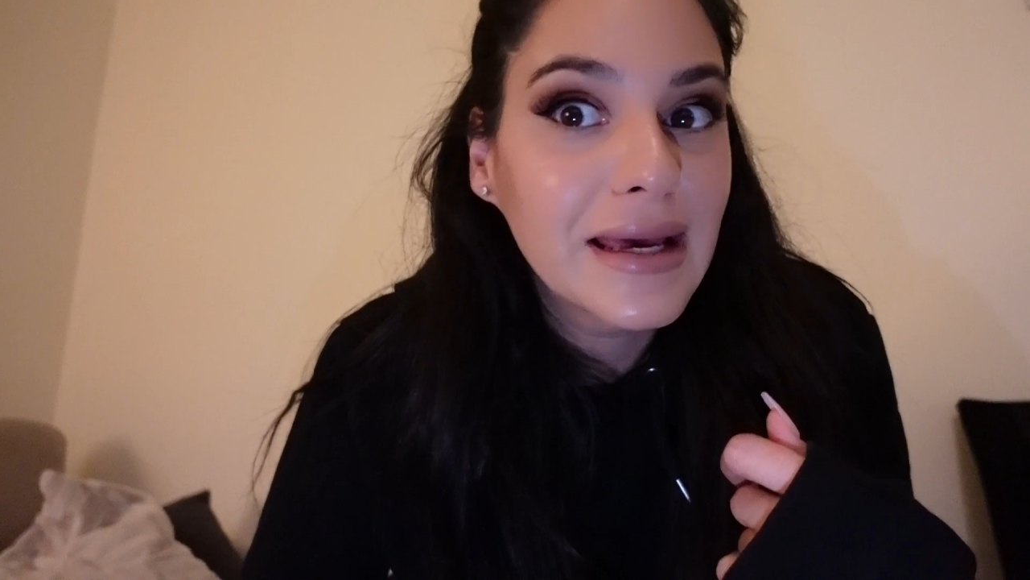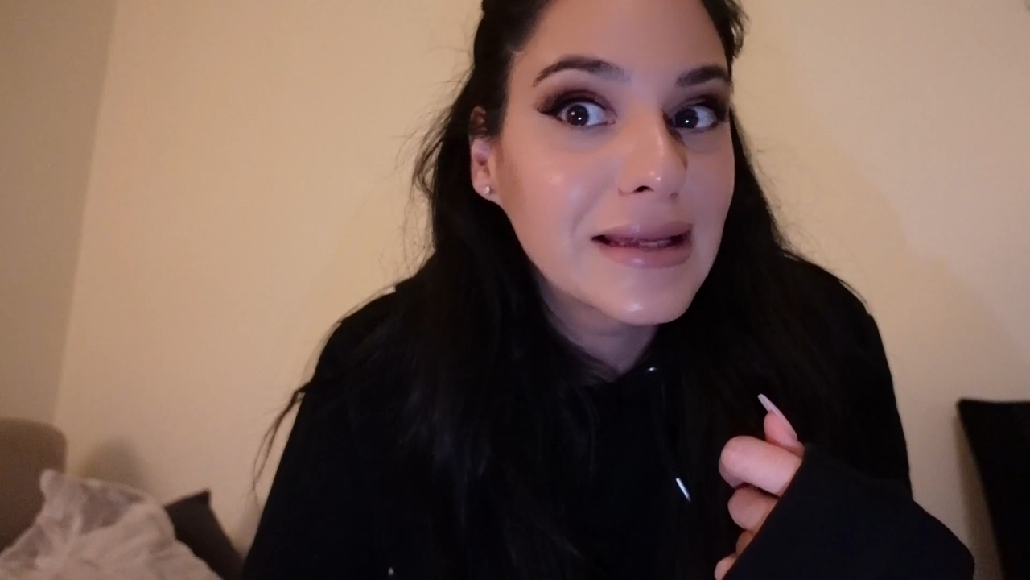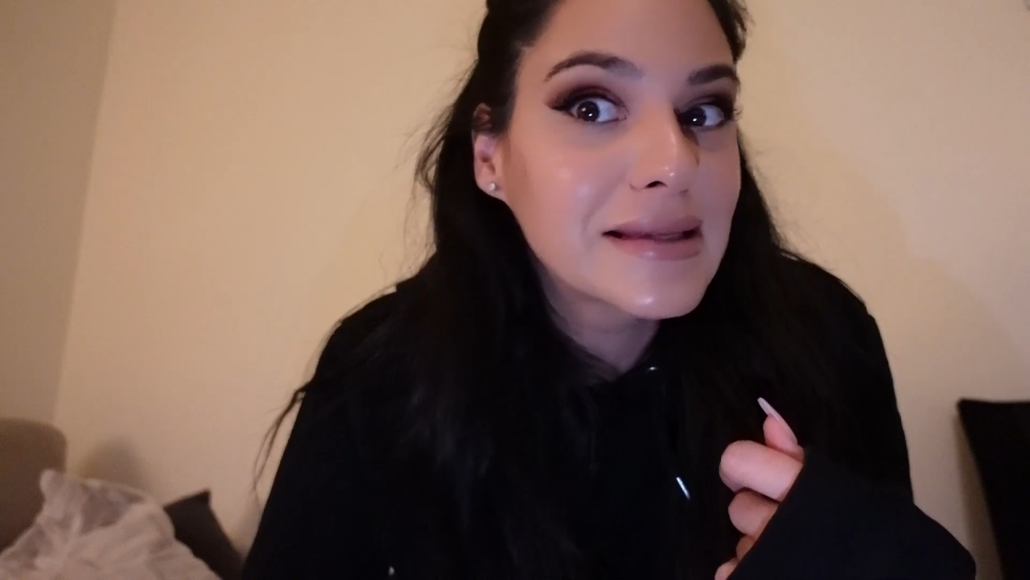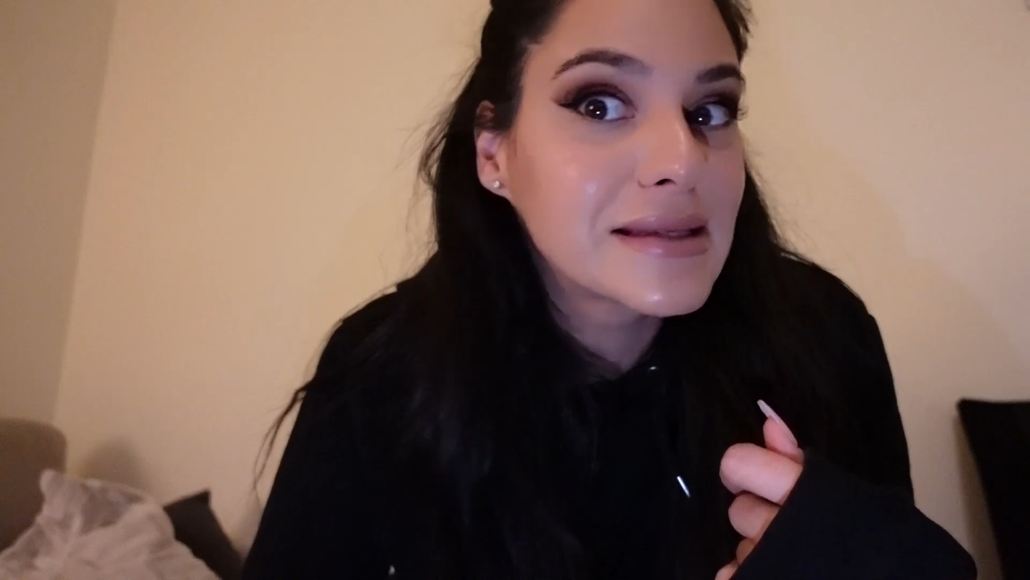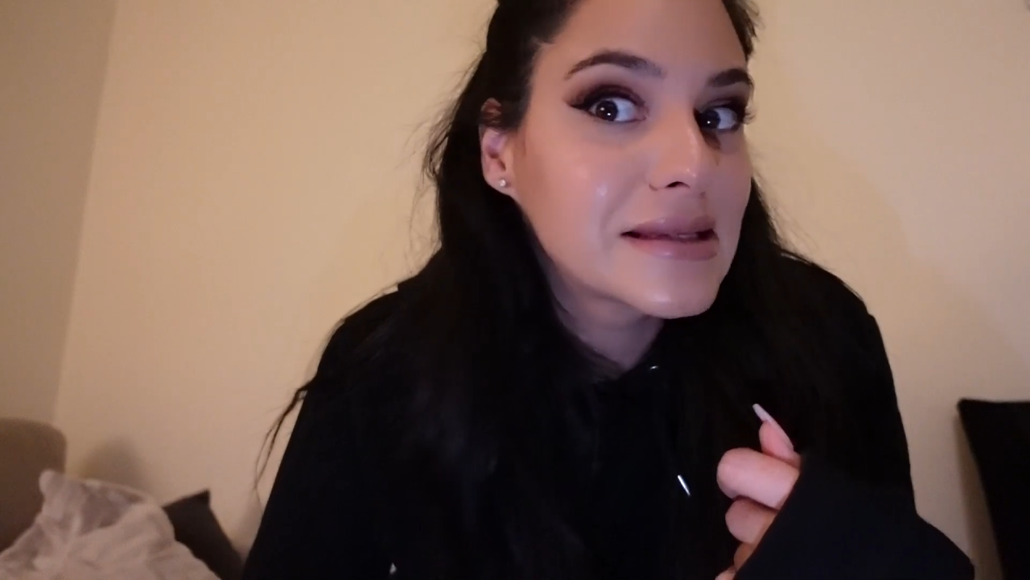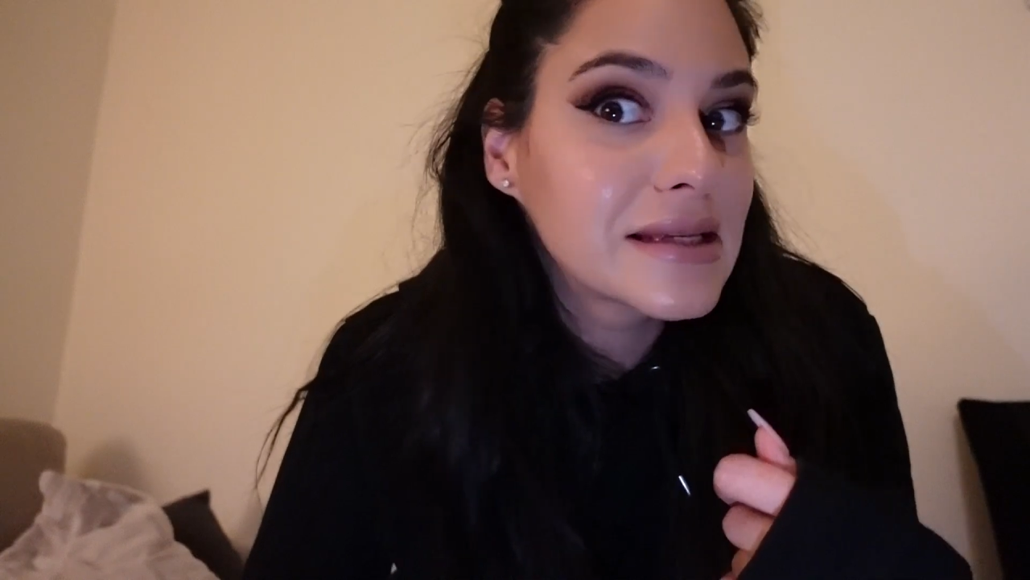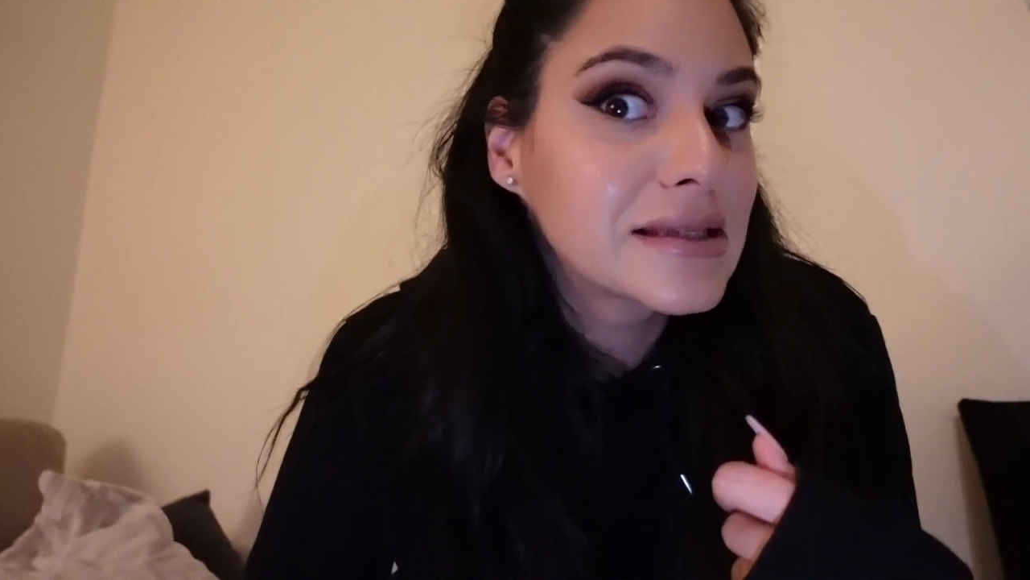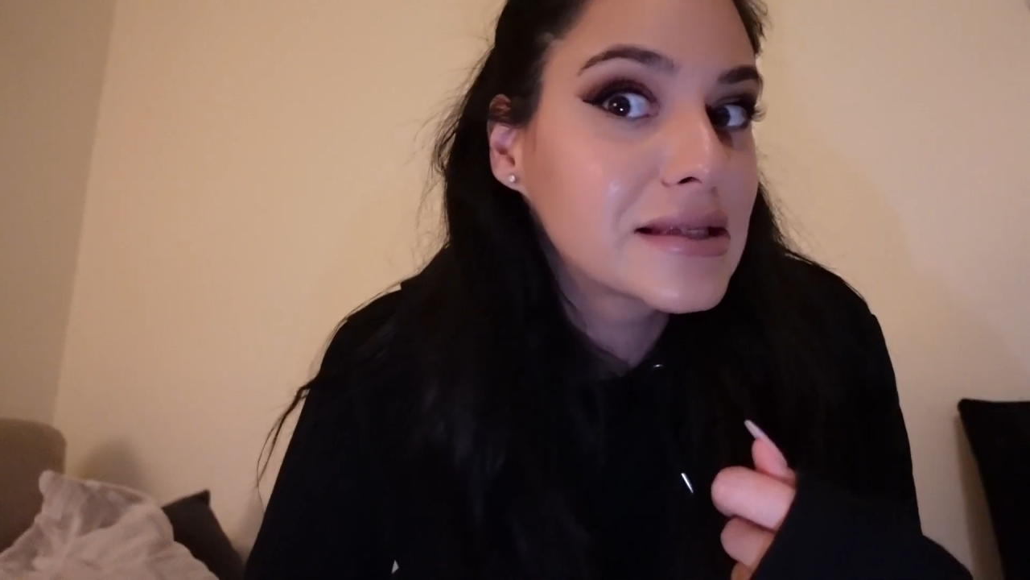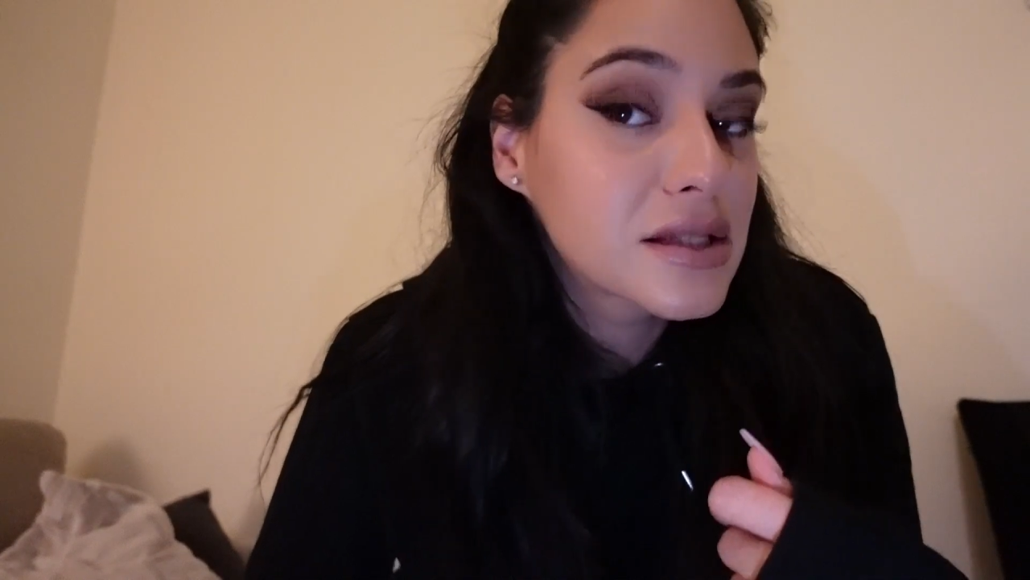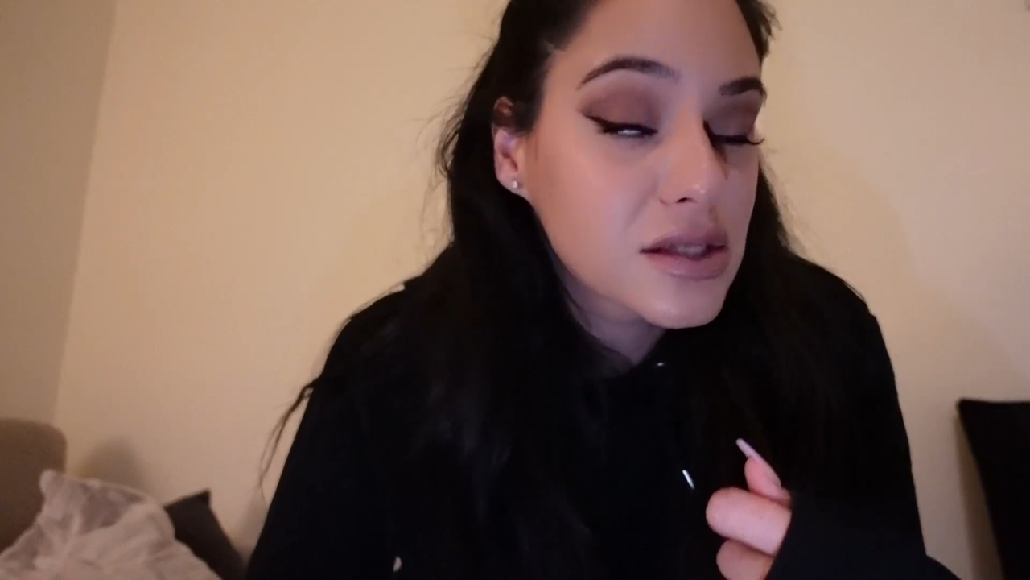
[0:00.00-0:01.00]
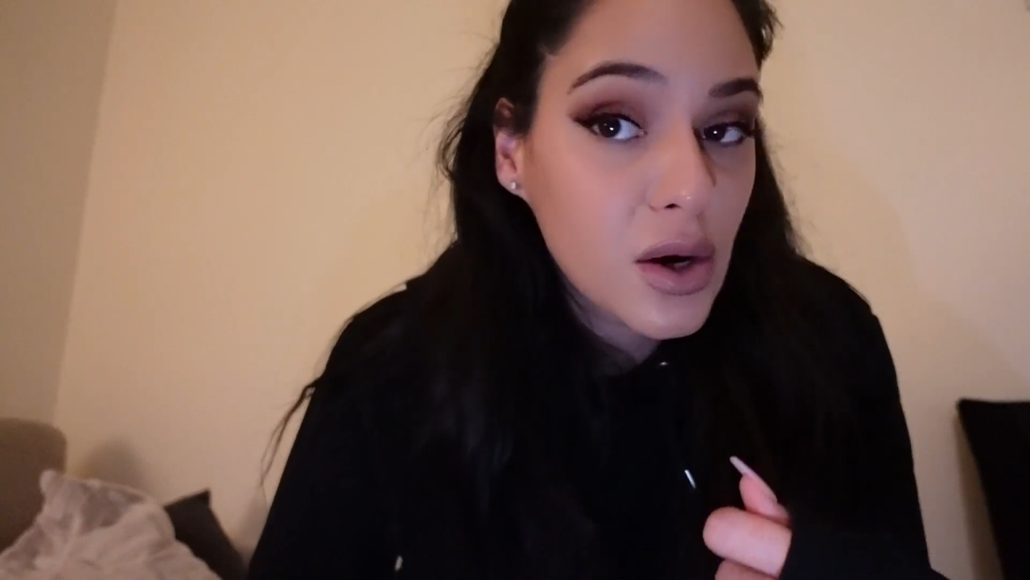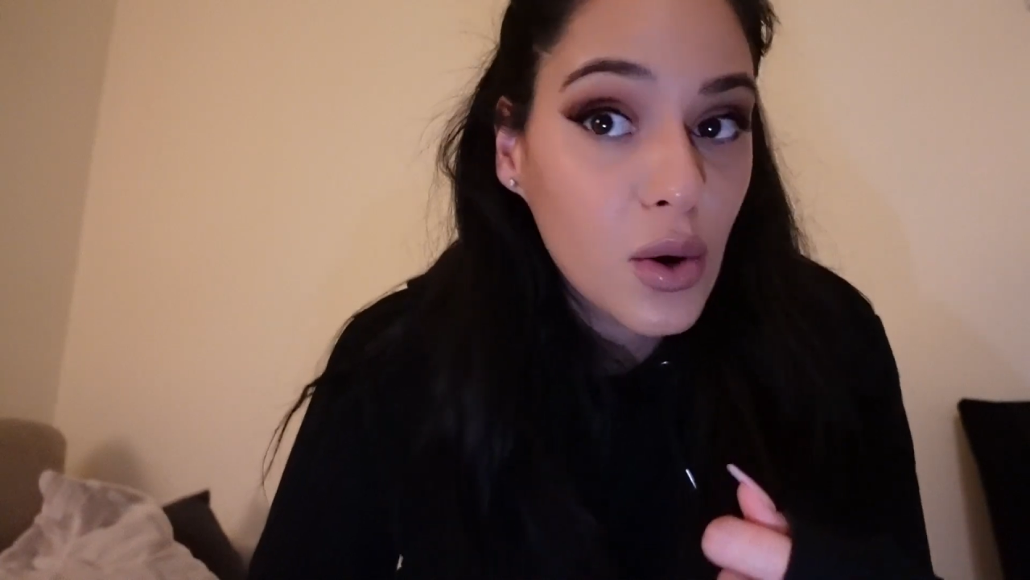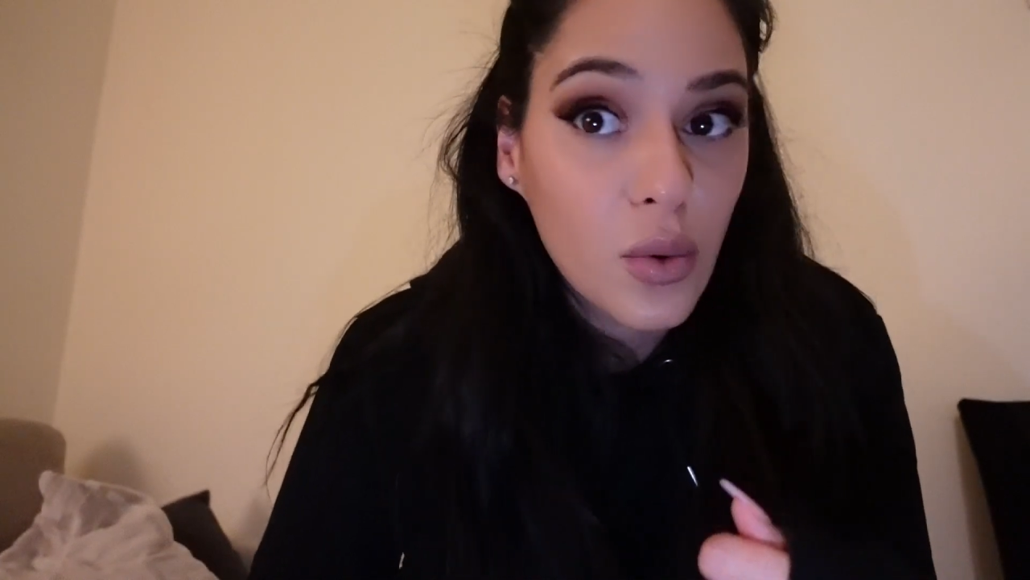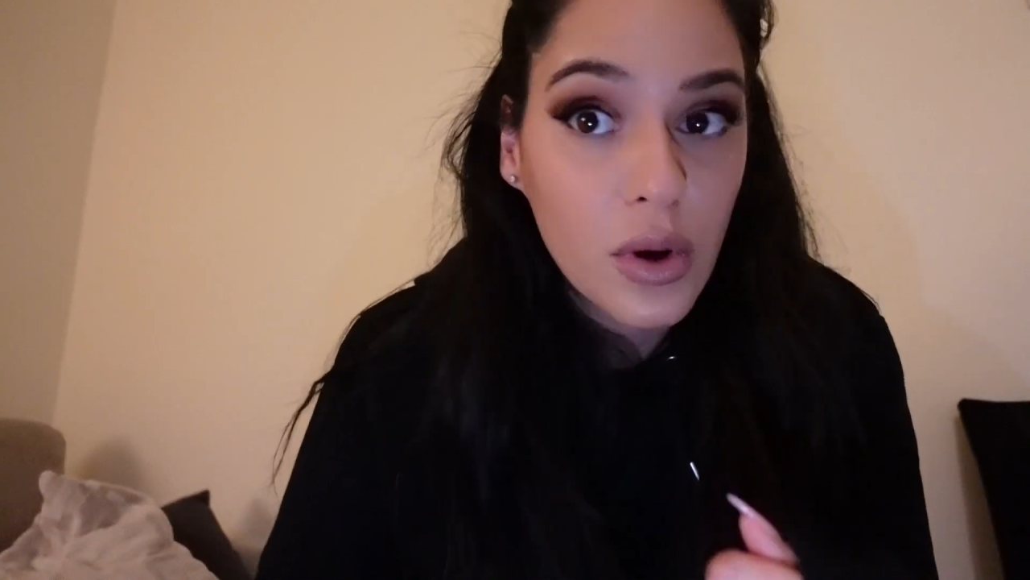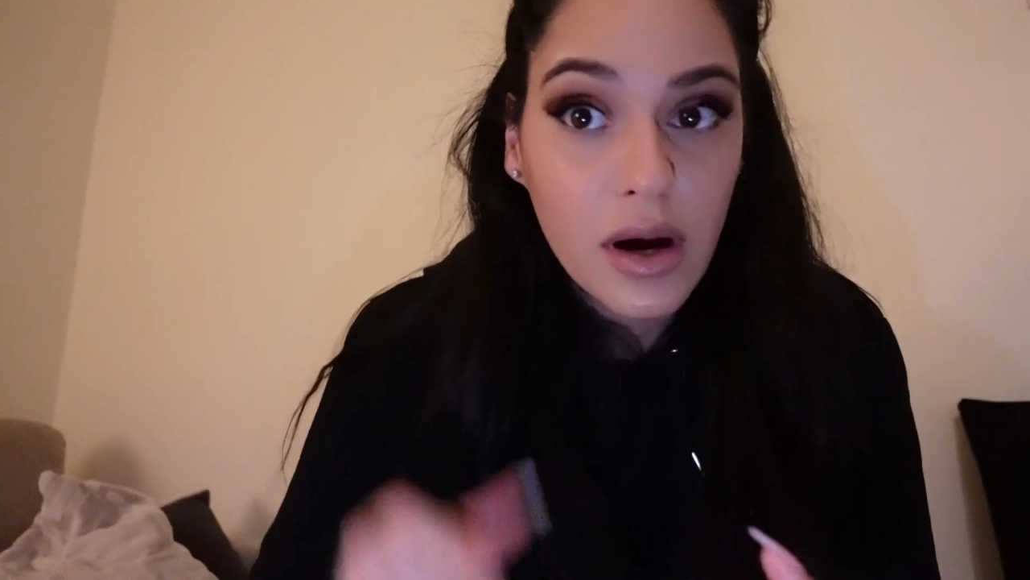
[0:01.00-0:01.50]
it sits
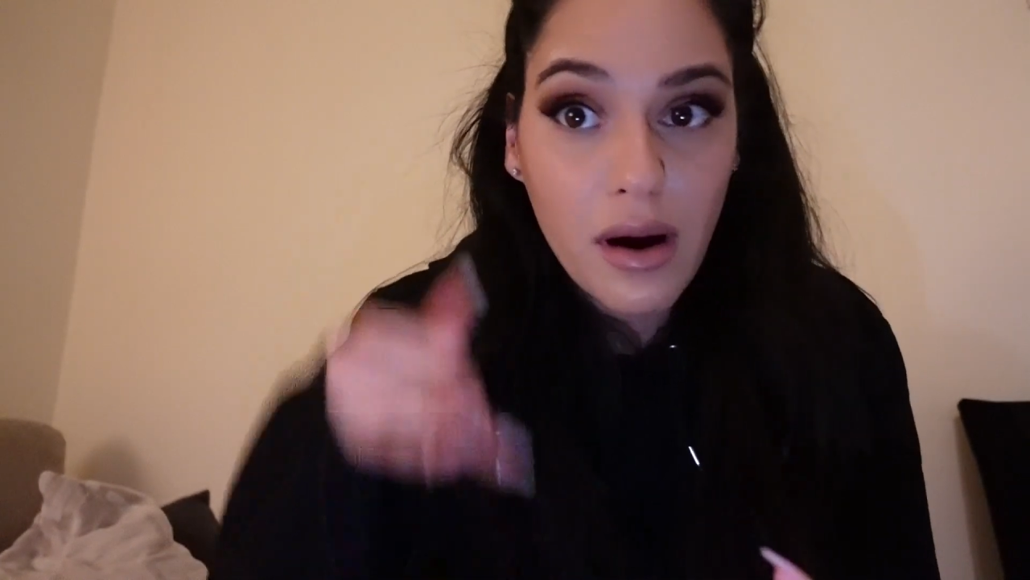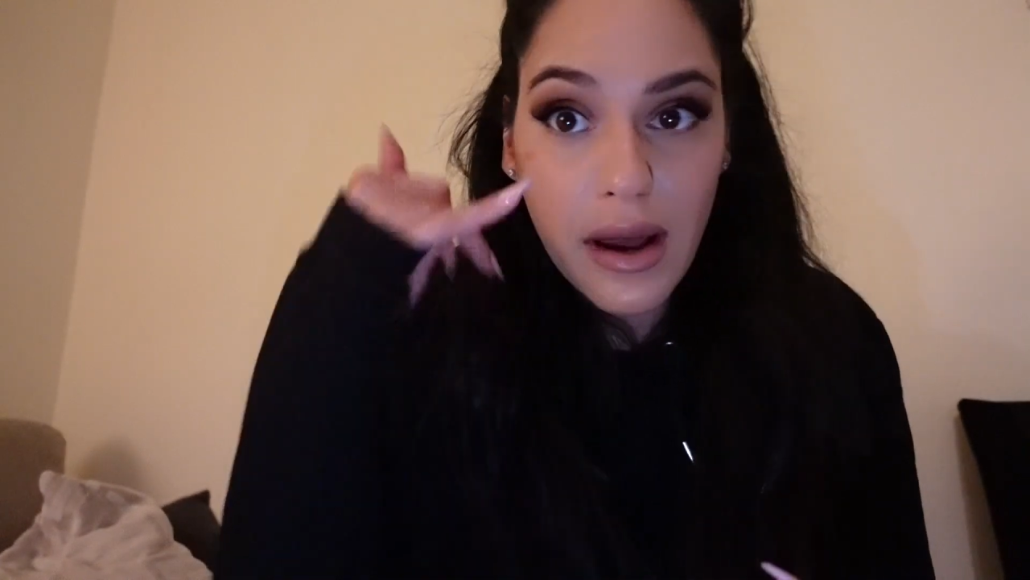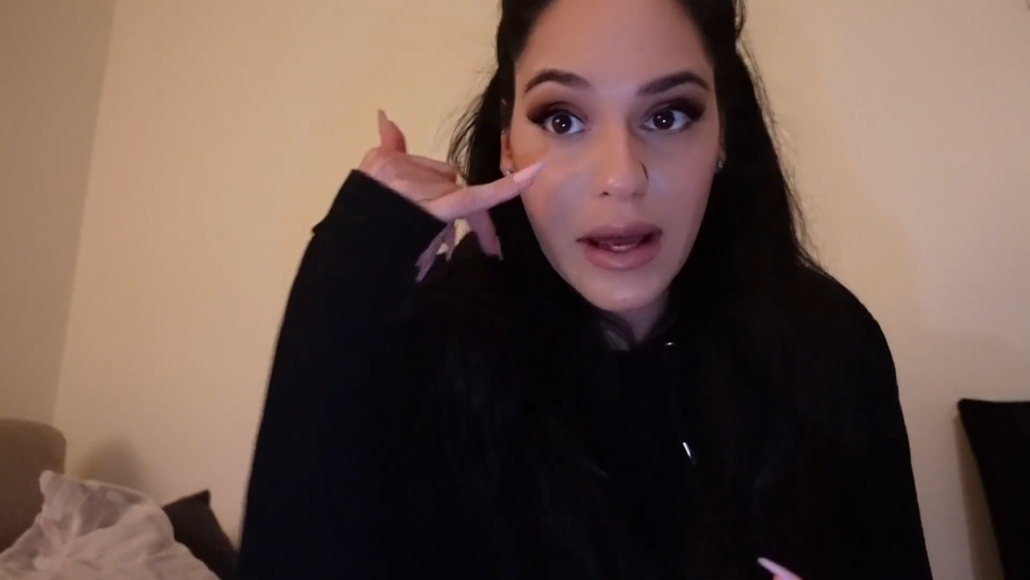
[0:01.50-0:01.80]
so well.